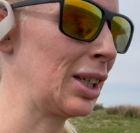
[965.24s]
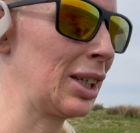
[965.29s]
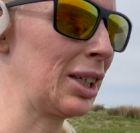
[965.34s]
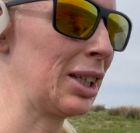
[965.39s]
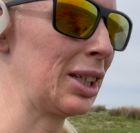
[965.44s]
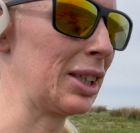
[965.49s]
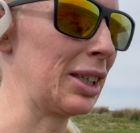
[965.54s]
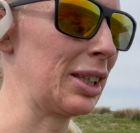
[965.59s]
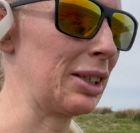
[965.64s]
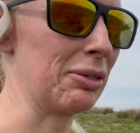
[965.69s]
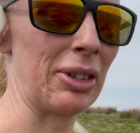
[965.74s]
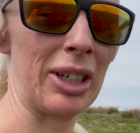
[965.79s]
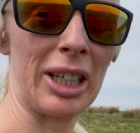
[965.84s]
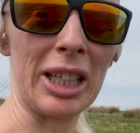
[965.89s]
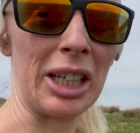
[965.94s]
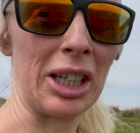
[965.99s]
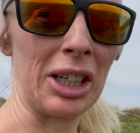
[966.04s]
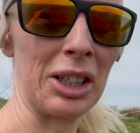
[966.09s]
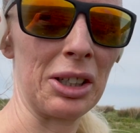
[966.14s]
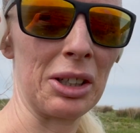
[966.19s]
and that really
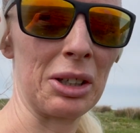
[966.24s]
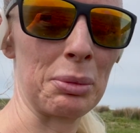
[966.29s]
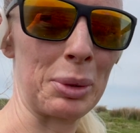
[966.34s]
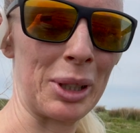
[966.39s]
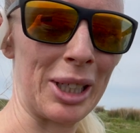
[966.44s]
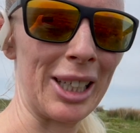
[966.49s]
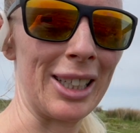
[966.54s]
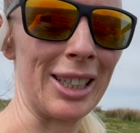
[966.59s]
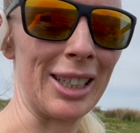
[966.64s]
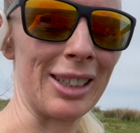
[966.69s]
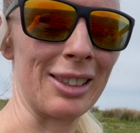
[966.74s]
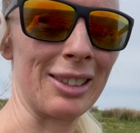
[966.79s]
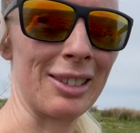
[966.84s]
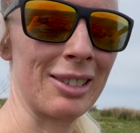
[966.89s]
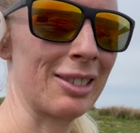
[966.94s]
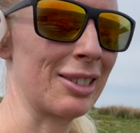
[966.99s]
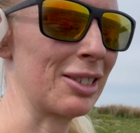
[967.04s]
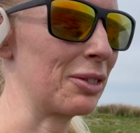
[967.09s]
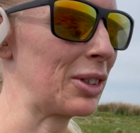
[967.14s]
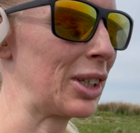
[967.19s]
hurt at the beginning
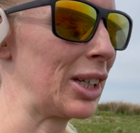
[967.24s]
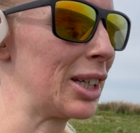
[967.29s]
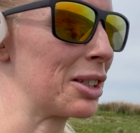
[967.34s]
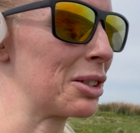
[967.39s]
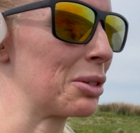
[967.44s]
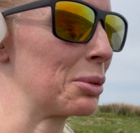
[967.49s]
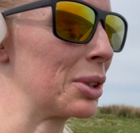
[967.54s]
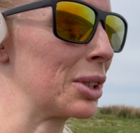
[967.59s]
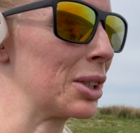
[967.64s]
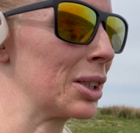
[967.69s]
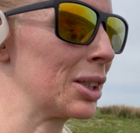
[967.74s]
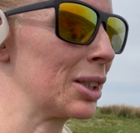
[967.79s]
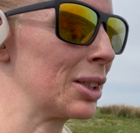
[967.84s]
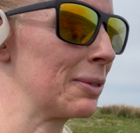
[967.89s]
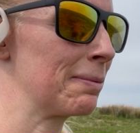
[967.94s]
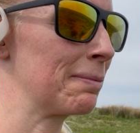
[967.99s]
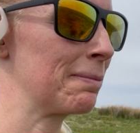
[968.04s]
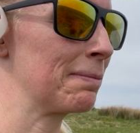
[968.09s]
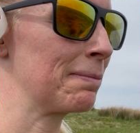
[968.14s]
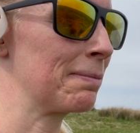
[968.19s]
of the last one.
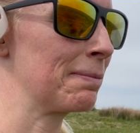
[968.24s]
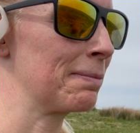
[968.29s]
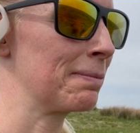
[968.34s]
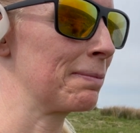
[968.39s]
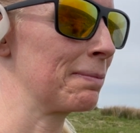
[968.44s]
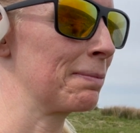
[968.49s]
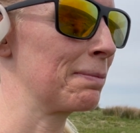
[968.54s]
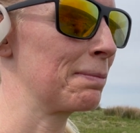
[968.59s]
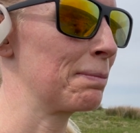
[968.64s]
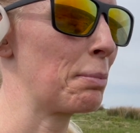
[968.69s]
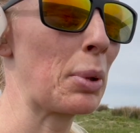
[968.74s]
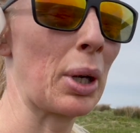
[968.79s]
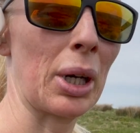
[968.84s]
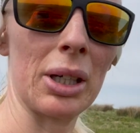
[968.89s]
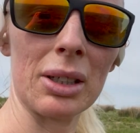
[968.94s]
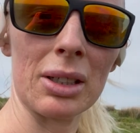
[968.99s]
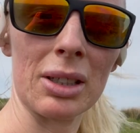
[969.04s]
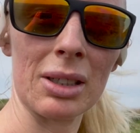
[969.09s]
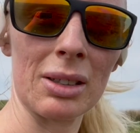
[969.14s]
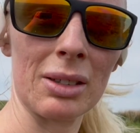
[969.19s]

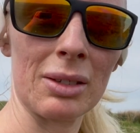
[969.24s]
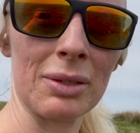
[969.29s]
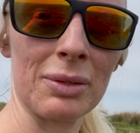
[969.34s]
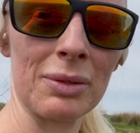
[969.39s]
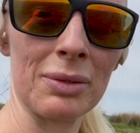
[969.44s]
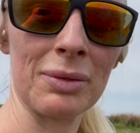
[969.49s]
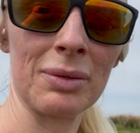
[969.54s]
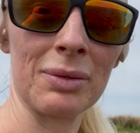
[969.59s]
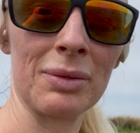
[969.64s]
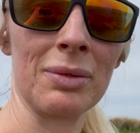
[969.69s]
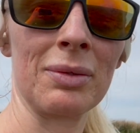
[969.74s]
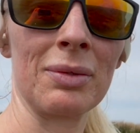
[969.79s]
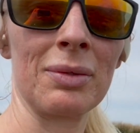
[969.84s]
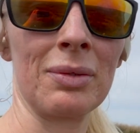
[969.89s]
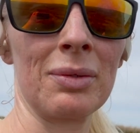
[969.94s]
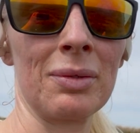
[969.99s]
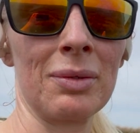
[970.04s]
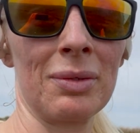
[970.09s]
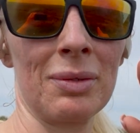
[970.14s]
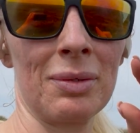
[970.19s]
But
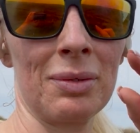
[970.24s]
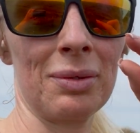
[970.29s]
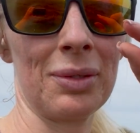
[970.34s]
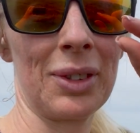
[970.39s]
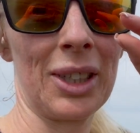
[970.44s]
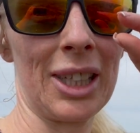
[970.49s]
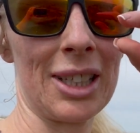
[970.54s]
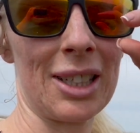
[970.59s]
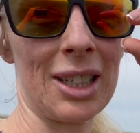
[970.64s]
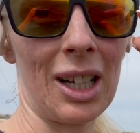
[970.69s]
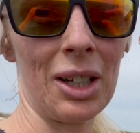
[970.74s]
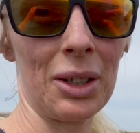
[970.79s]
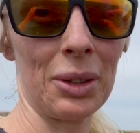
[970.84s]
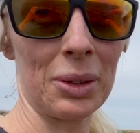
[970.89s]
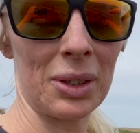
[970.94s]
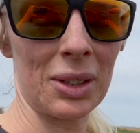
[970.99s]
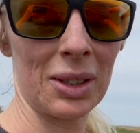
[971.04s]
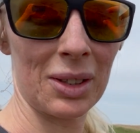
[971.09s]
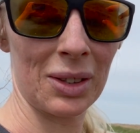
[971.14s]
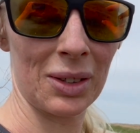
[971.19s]
this
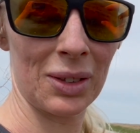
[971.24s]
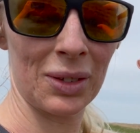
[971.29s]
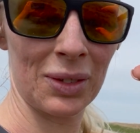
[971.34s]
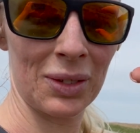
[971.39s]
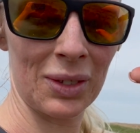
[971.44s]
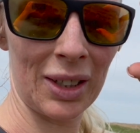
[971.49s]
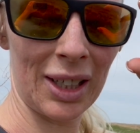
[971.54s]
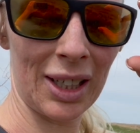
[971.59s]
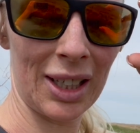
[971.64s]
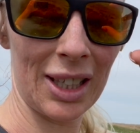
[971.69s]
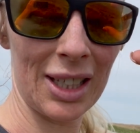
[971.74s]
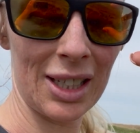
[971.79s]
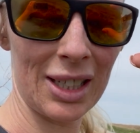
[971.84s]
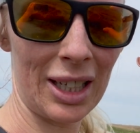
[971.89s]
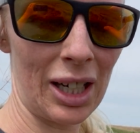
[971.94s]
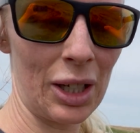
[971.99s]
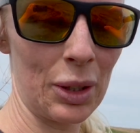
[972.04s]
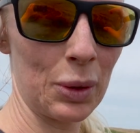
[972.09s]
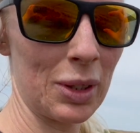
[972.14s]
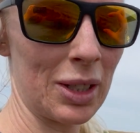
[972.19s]
close, like this
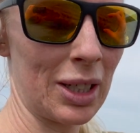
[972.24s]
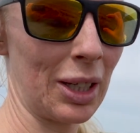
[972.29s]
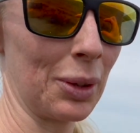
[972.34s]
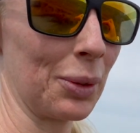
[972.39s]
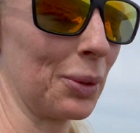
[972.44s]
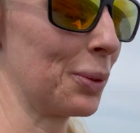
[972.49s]
close now.